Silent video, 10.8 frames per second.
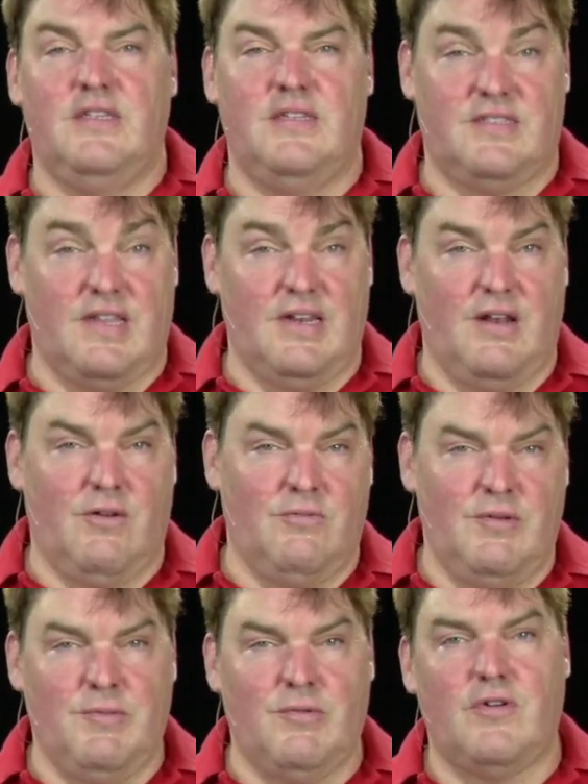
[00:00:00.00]
the standalone
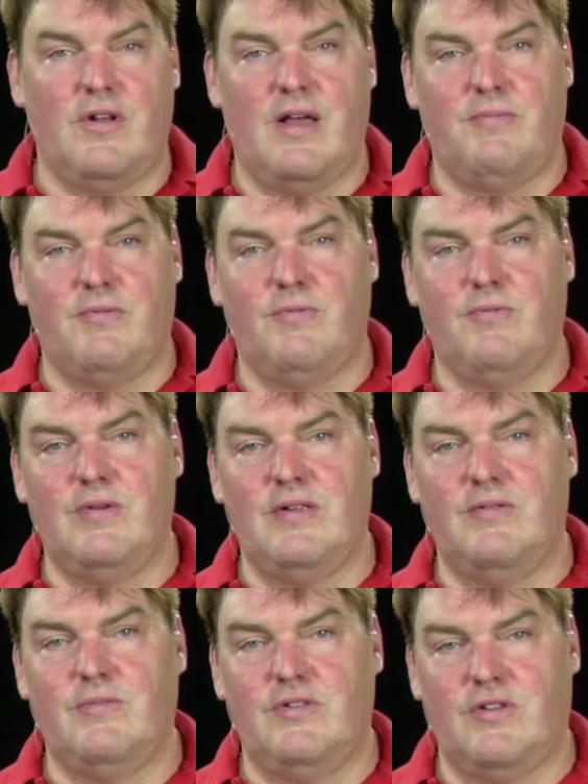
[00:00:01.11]
mimoCall app, we
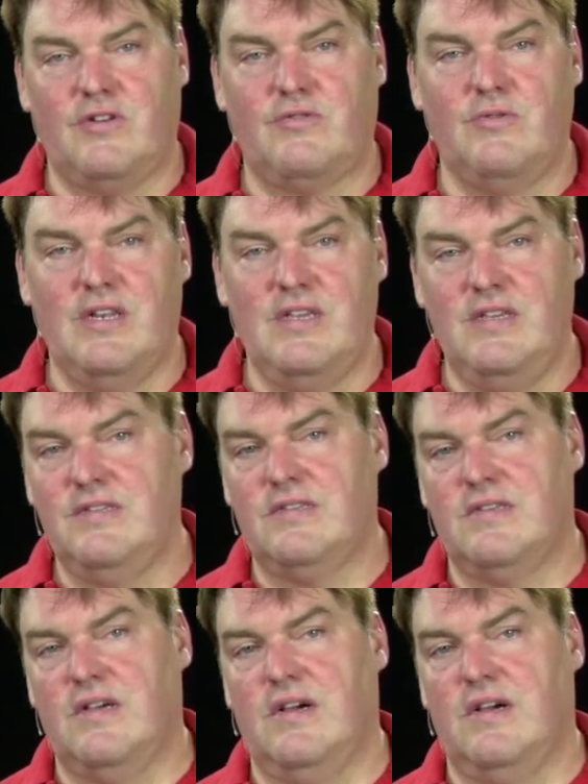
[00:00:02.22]
will not release